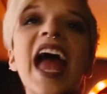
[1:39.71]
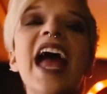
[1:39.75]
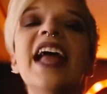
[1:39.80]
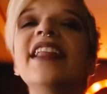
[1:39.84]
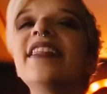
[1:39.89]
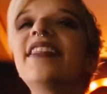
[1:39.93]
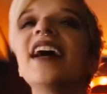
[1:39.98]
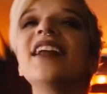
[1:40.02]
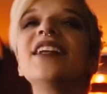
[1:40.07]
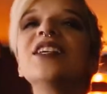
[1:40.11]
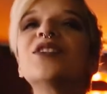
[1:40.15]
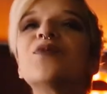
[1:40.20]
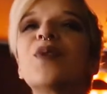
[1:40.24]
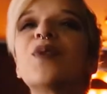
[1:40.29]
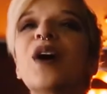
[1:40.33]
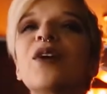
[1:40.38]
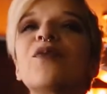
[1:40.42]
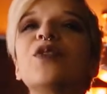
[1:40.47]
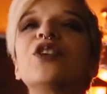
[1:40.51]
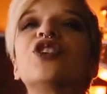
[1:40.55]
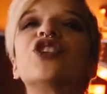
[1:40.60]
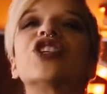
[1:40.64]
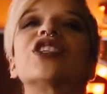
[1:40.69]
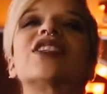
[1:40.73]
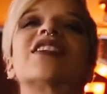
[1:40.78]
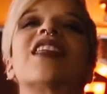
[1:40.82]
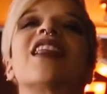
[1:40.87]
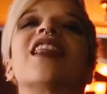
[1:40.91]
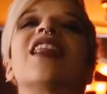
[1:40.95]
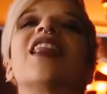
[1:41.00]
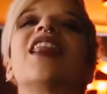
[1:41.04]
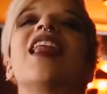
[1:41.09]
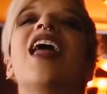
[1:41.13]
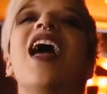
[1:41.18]
And that is why we just
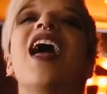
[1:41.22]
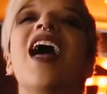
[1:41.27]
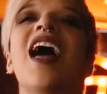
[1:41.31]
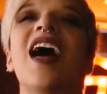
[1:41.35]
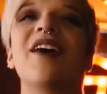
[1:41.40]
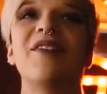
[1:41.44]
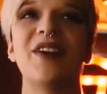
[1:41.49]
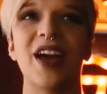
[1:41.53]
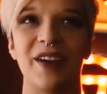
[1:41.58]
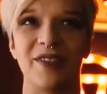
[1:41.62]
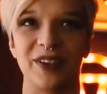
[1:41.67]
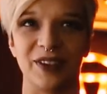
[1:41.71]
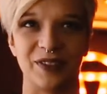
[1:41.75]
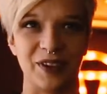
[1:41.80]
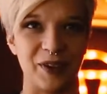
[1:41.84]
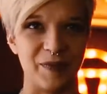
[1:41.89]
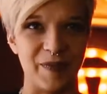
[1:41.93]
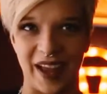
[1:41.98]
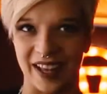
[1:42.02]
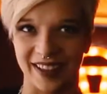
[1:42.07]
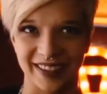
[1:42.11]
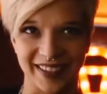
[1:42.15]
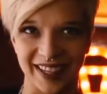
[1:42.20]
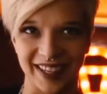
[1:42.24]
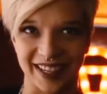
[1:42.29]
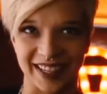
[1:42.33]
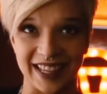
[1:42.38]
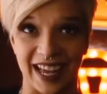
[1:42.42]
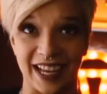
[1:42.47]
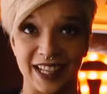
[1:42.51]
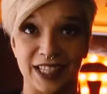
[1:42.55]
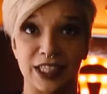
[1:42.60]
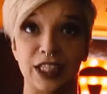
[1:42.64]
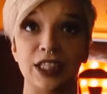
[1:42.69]
love having romantic
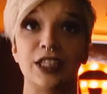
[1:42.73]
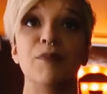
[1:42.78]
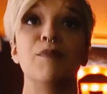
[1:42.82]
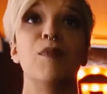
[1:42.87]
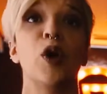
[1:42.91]
nights in the